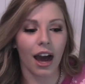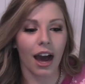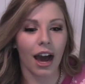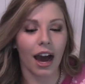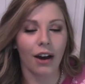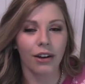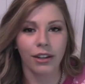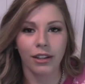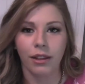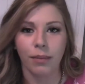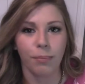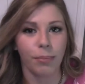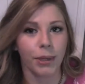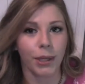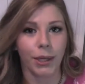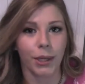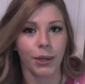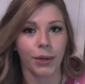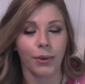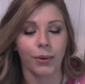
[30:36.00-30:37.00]
out of the
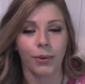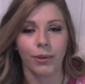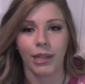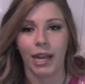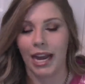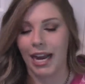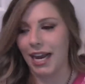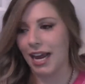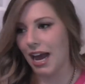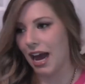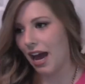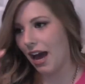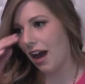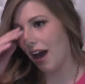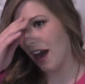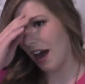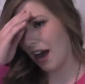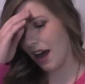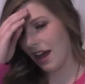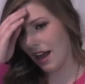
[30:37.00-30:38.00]
blue. Like
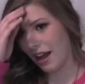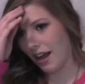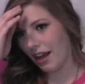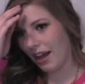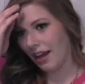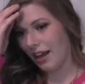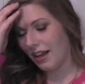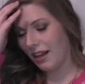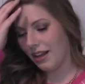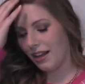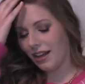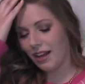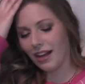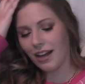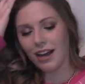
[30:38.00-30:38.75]
I